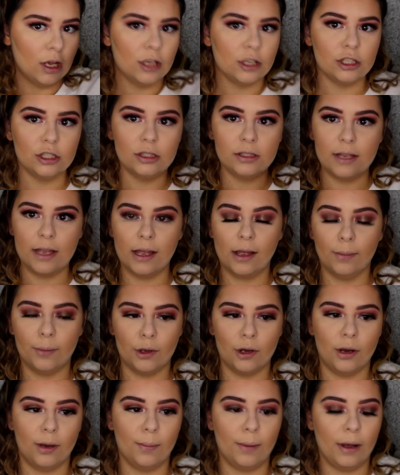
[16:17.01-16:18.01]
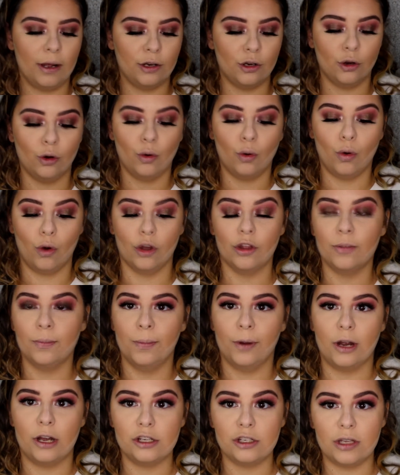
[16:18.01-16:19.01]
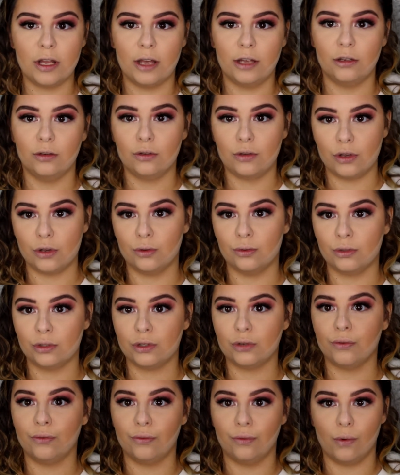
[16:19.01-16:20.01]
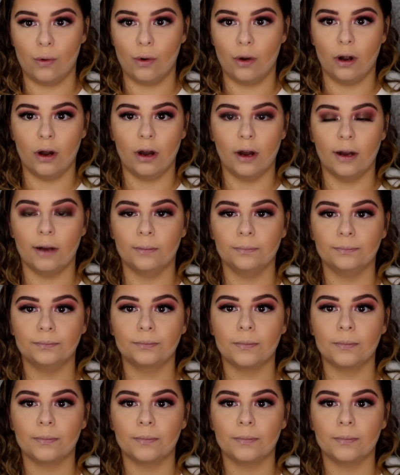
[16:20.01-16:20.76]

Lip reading: Just take a Beauty Blender or the brush that you used for